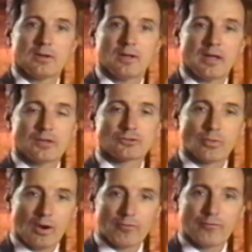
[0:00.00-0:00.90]
It has
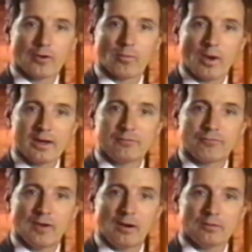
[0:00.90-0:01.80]
12-foot wide
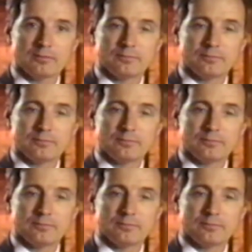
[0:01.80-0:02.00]
felt.